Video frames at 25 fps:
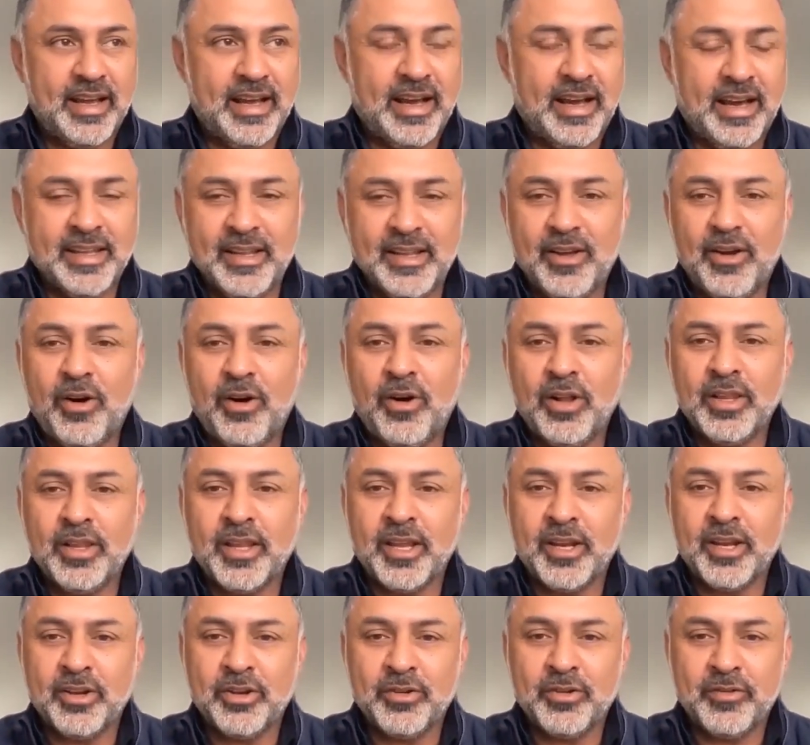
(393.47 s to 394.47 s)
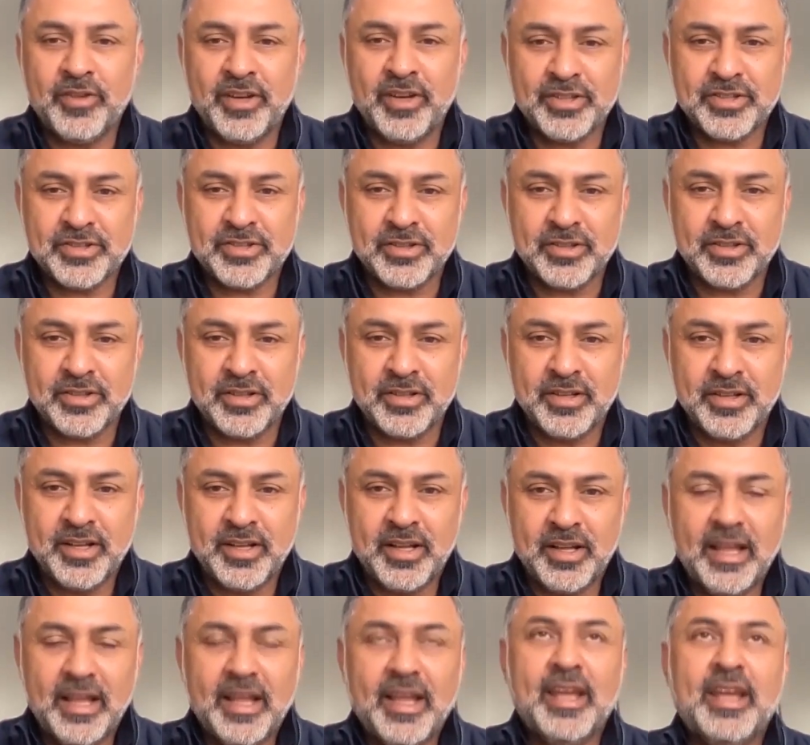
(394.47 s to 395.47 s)
I think all that innovation
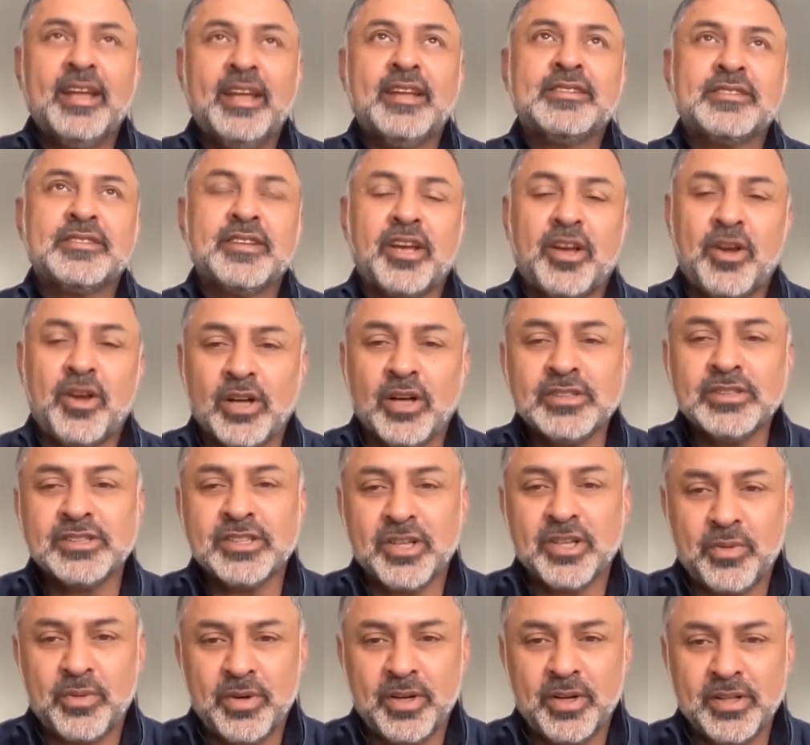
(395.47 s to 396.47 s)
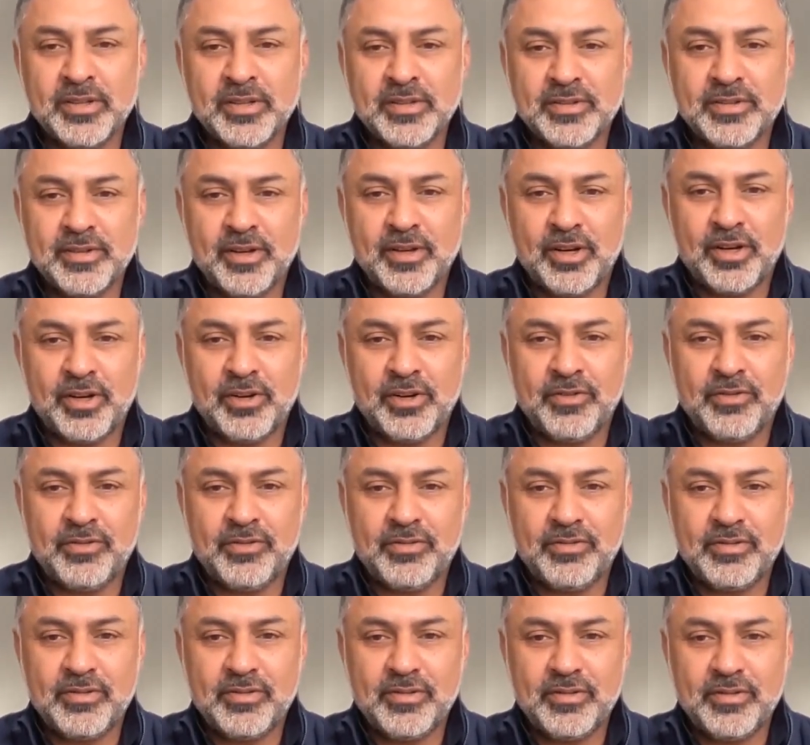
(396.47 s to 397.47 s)
is a consequence
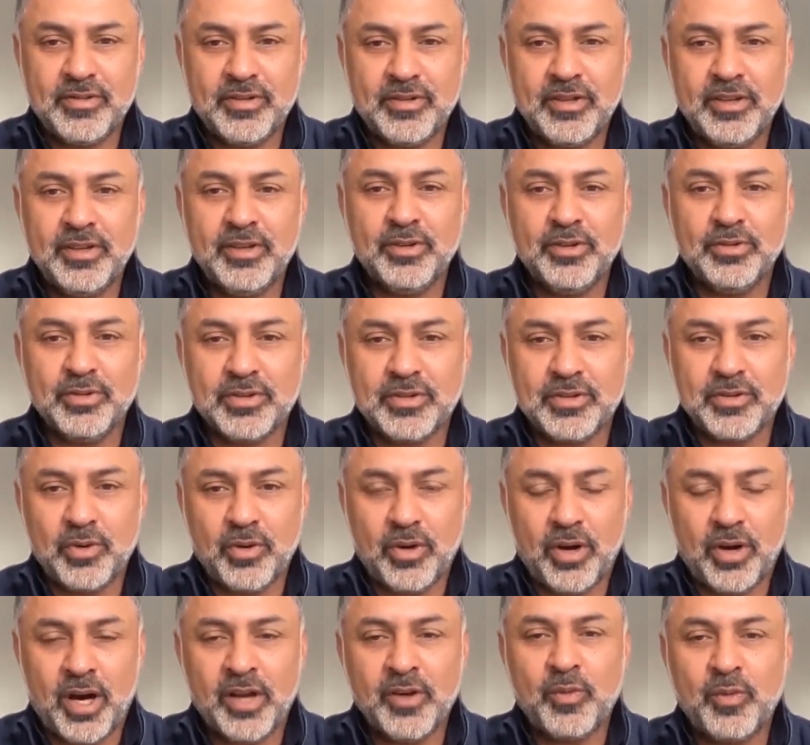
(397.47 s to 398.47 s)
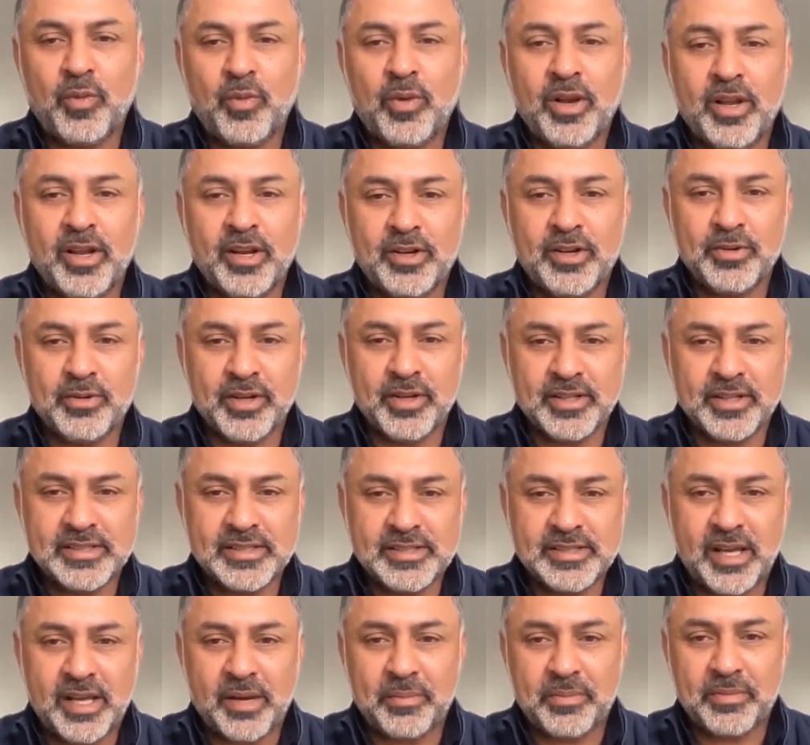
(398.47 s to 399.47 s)
of youth unwilling to
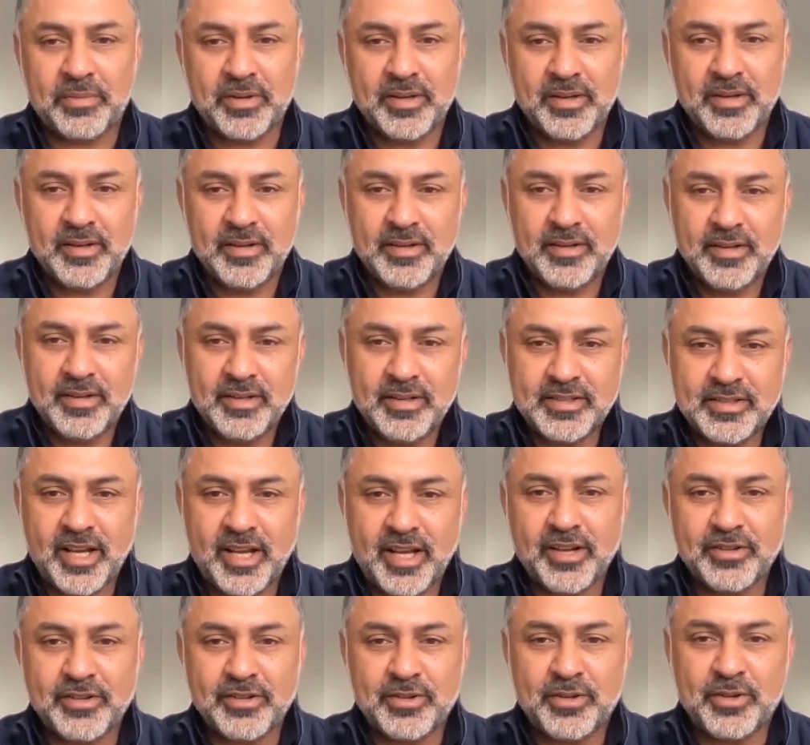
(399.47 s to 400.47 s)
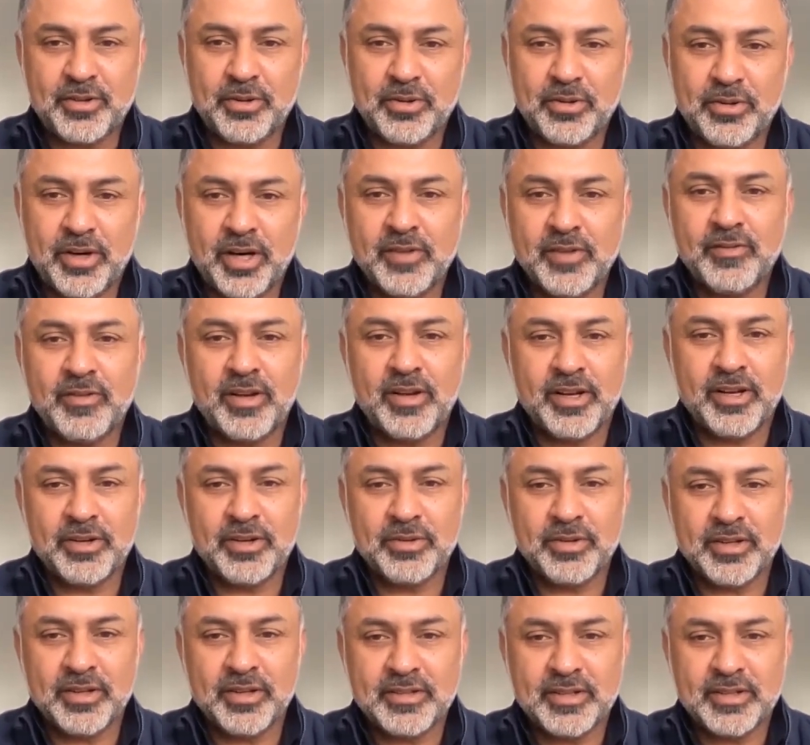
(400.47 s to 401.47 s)
accept status quo, unwilling
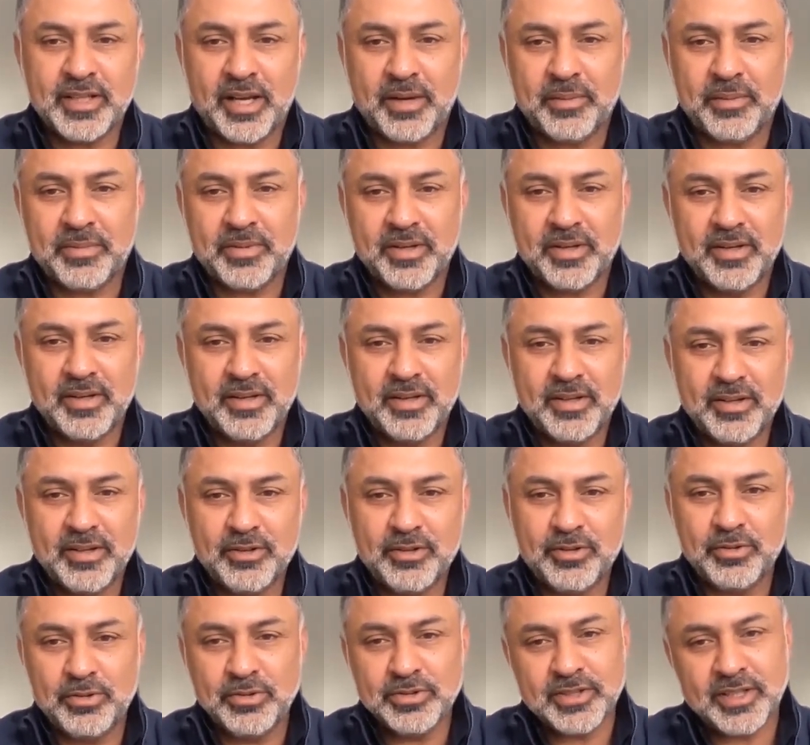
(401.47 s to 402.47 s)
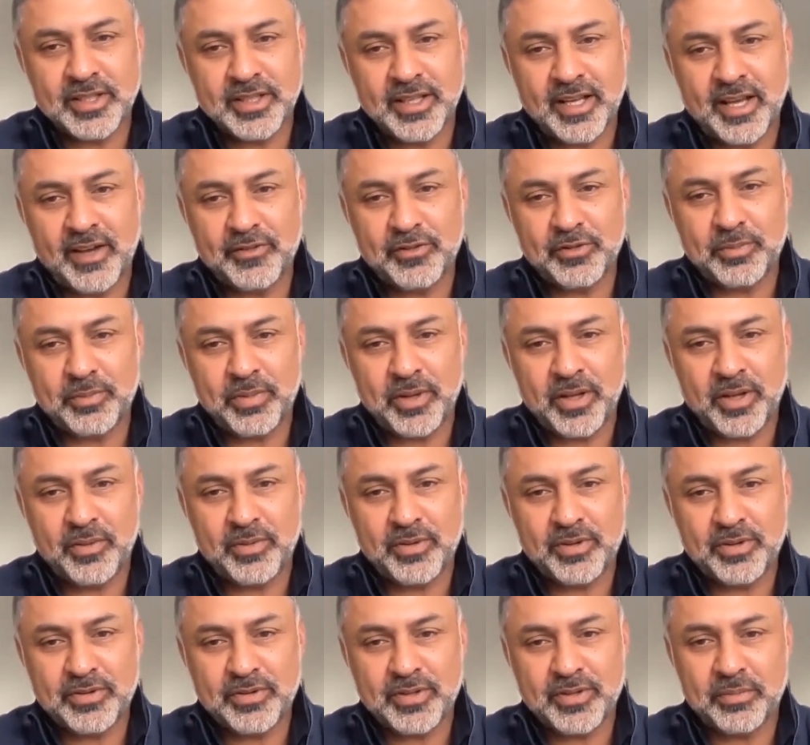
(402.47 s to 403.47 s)
to accept the rules that they have to play
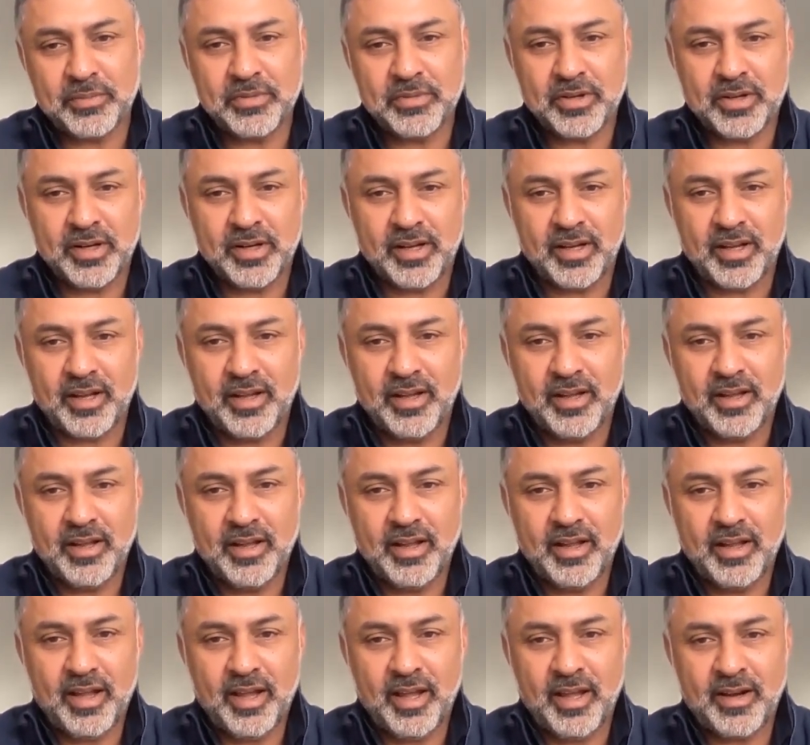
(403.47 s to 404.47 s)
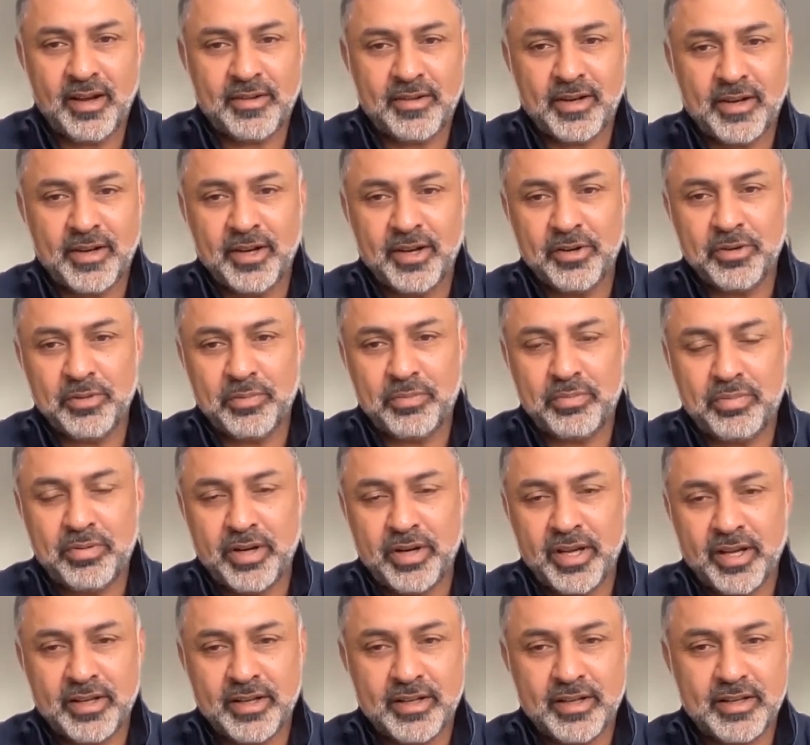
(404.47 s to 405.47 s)
with to some degree, and trying to
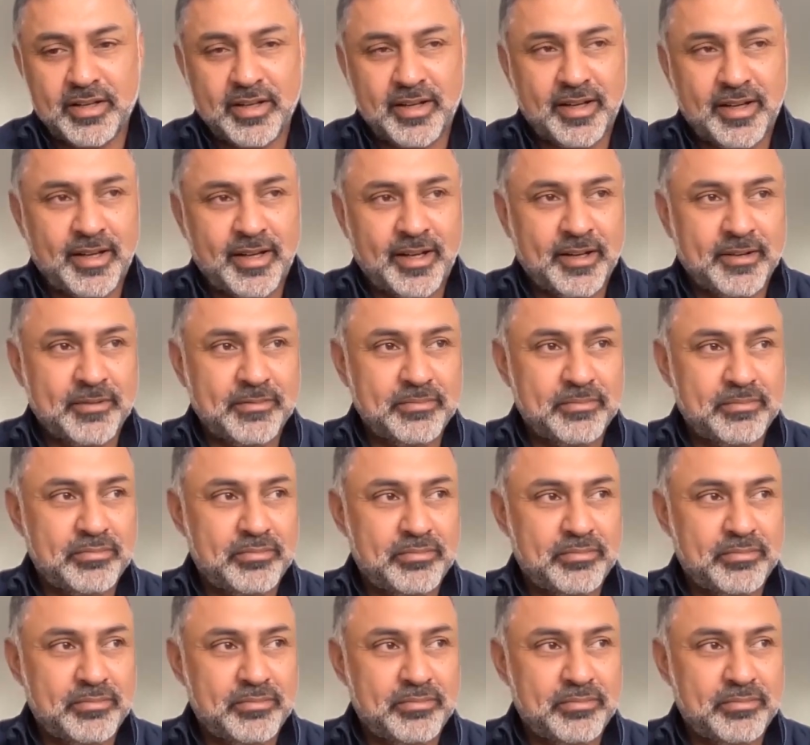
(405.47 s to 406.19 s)
break the